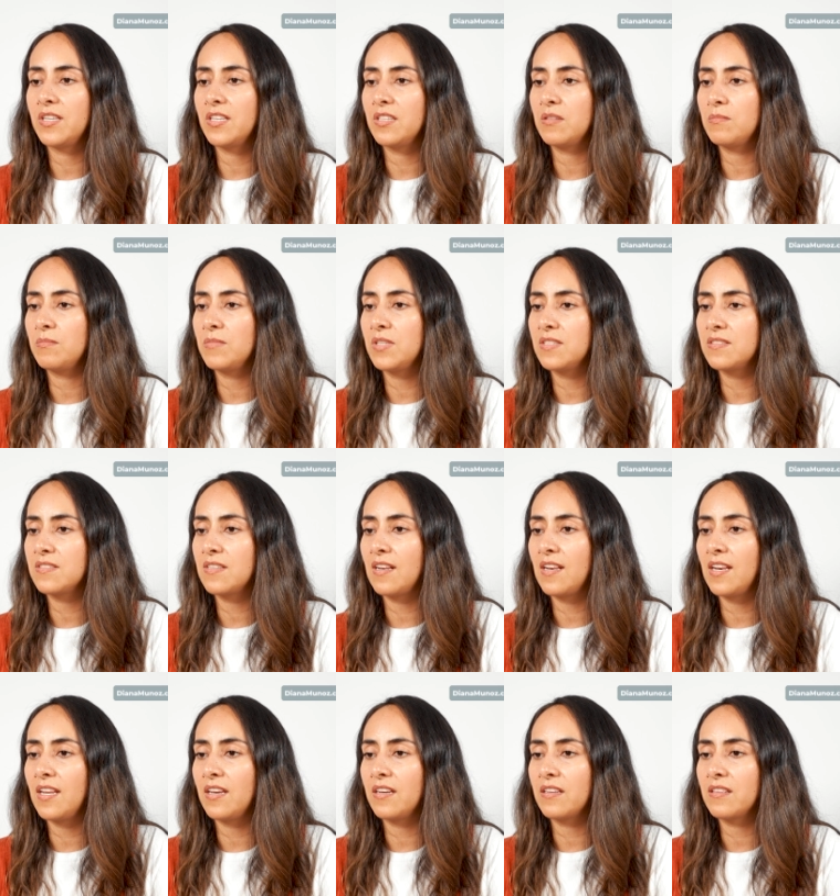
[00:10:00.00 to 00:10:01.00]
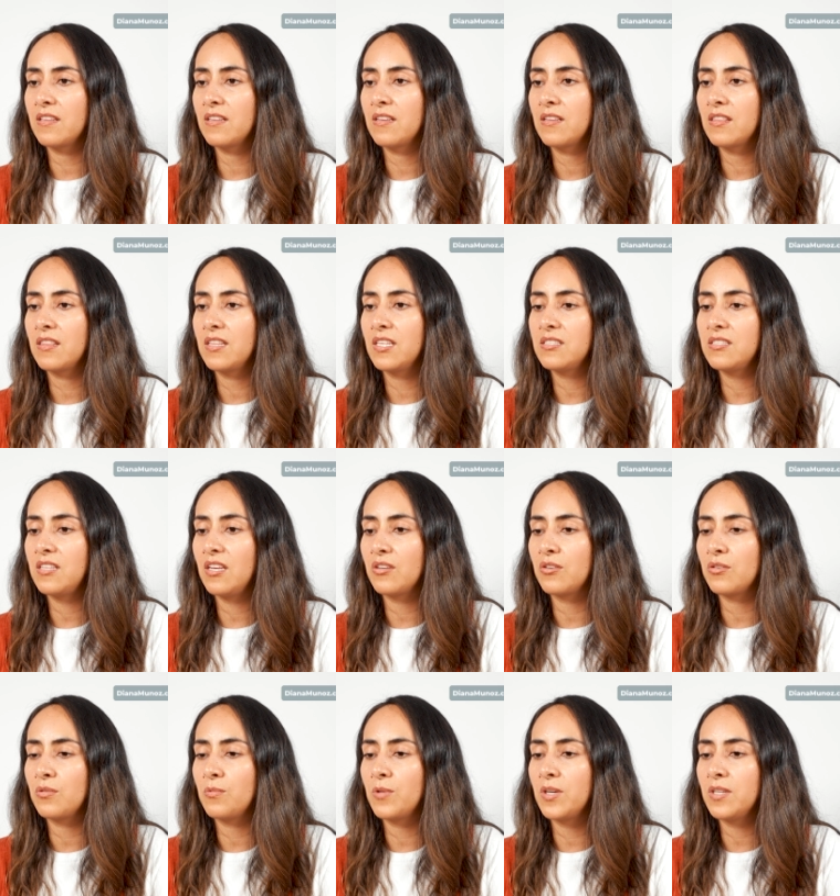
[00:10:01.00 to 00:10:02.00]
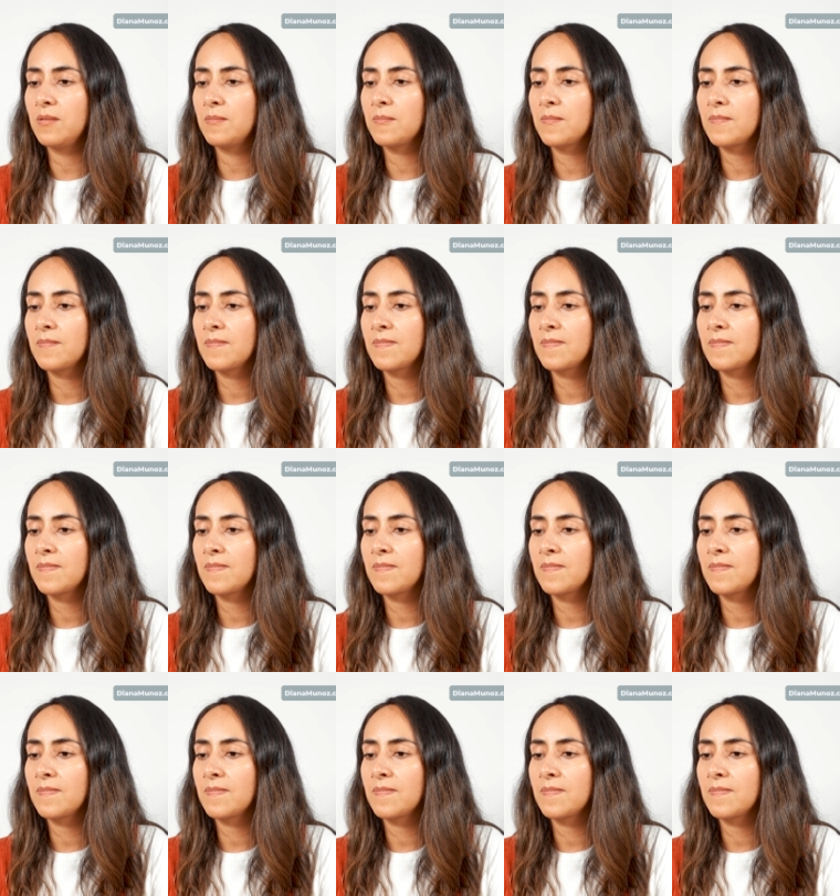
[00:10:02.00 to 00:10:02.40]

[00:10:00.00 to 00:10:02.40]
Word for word: let me select the second one